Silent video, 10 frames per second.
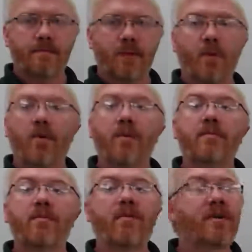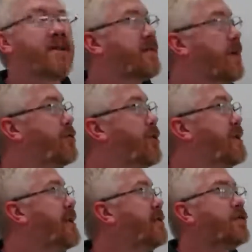we're going to move our discussion
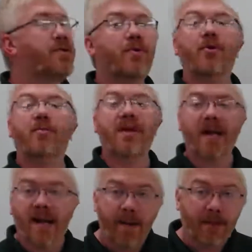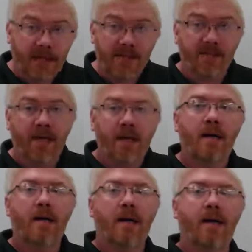into thermodynamics.
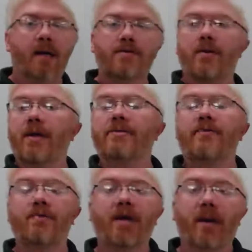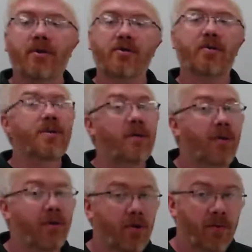So the next few chapters will deal
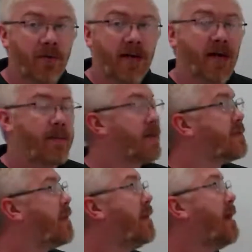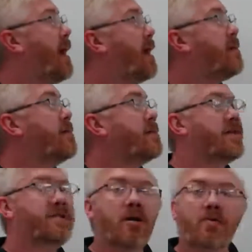with thermodynamics. And to
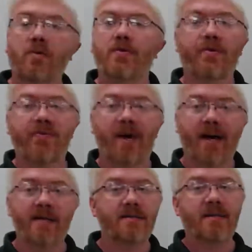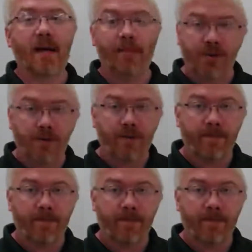start, we'll define temperature.